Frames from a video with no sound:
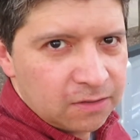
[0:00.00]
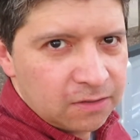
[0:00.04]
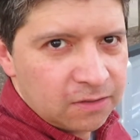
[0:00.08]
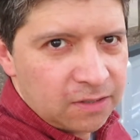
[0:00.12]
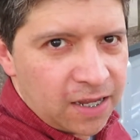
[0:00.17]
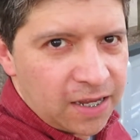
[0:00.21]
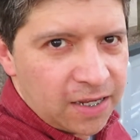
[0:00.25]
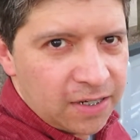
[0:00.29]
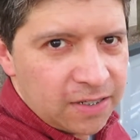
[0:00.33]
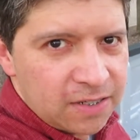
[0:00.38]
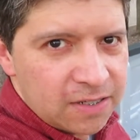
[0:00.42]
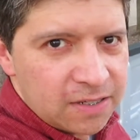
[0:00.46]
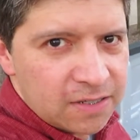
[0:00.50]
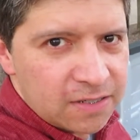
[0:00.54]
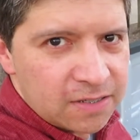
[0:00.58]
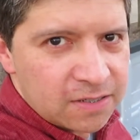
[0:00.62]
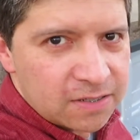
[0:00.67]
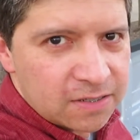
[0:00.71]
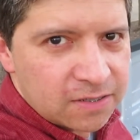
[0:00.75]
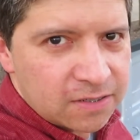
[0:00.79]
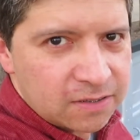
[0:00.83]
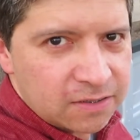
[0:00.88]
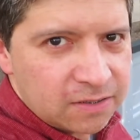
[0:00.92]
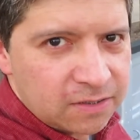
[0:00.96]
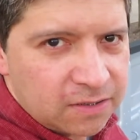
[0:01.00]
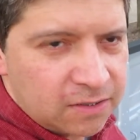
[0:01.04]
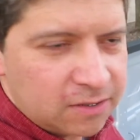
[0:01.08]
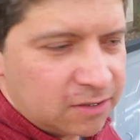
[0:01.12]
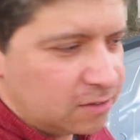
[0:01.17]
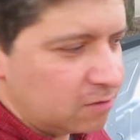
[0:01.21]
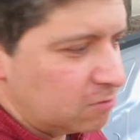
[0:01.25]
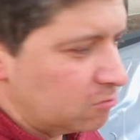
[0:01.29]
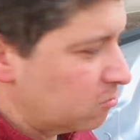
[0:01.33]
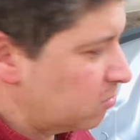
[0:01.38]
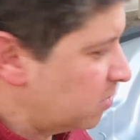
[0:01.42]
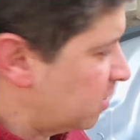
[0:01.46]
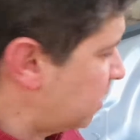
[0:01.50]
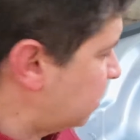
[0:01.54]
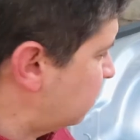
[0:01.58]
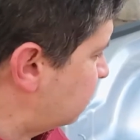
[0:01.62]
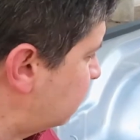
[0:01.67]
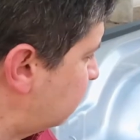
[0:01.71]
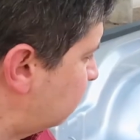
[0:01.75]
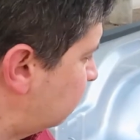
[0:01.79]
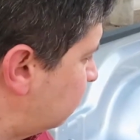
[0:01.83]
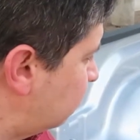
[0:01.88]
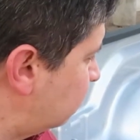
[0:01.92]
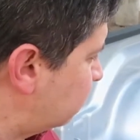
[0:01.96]
that is a
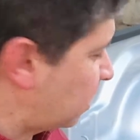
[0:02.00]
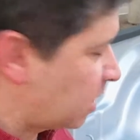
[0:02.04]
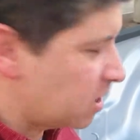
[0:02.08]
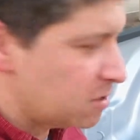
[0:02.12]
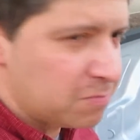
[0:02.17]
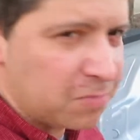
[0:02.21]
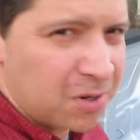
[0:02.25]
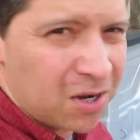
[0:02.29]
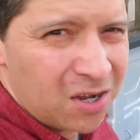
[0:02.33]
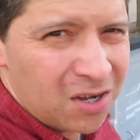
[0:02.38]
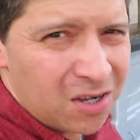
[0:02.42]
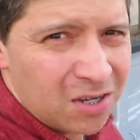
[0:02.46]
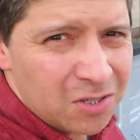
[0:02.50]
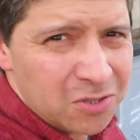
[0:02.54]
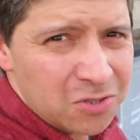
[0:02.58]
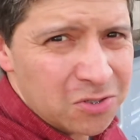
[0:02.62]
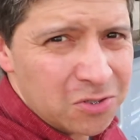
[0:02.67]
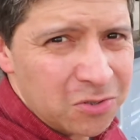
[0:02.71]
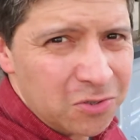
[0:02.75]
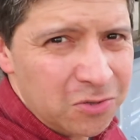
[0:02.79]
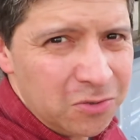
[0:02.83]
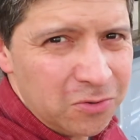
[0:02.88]
reason to take pause.